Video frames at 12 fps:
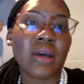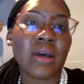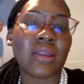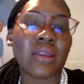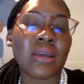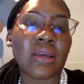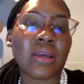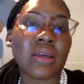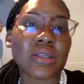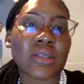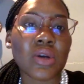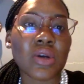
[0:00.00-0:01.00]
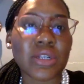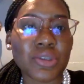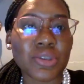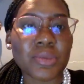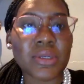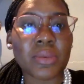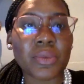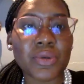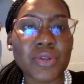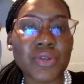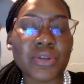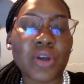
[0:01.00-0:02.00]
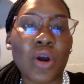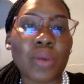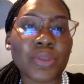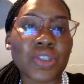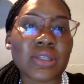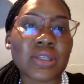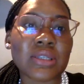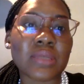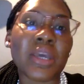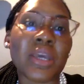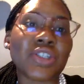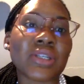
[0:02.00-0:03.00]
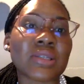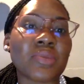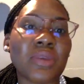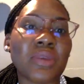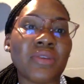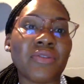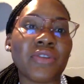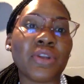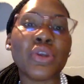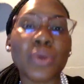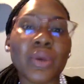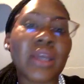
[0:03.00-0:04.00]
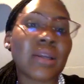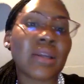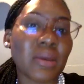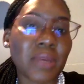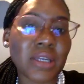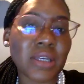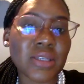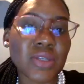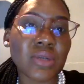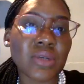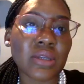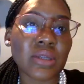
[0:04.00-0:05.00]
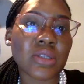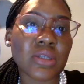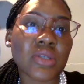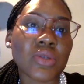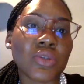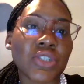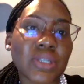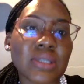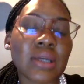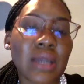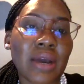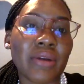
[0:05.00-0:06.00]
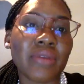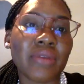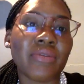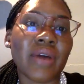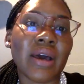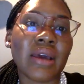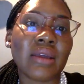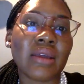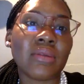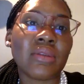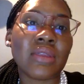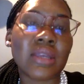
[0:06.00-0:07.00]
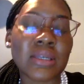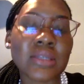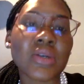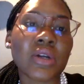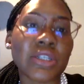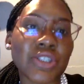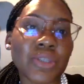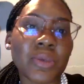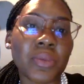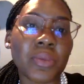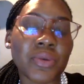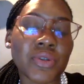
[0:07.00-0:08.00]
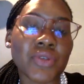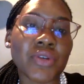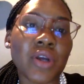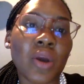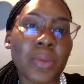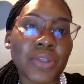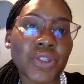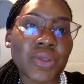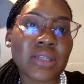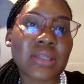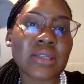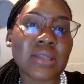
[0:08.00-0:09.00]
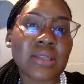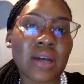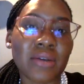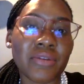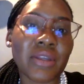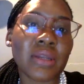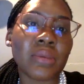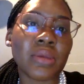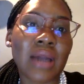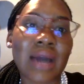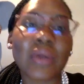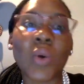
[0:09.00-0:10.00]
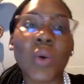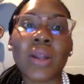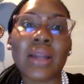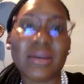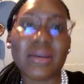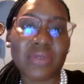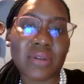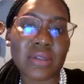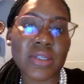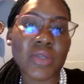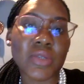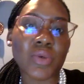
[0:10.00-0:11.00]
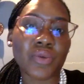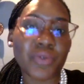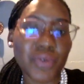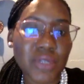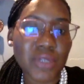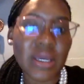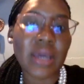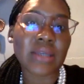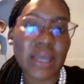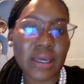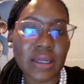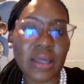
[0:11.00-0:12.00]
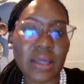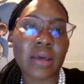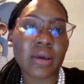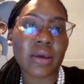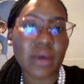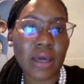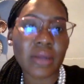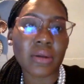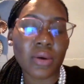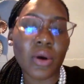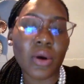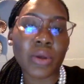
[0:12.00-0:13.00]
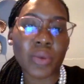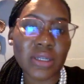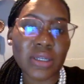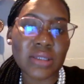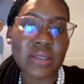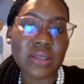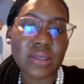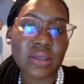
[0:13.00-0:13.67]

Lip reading: the scholarships and bursary options may just be for new incoming students. So just to clarify, these scholarship and bursary opportunities are available at all levels. So first year, second year, and onwards.